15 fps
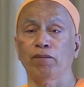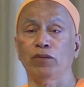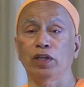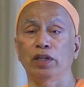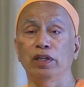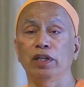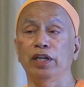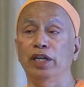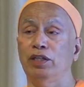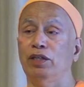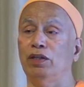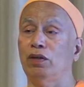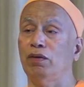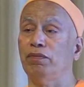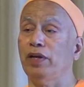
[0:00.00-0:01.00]
the
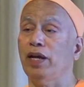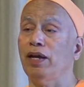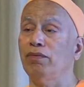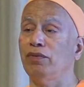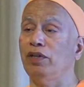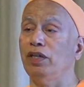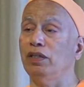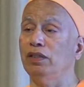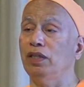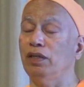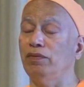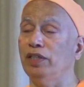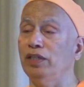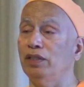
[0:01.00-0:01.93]
leader of every living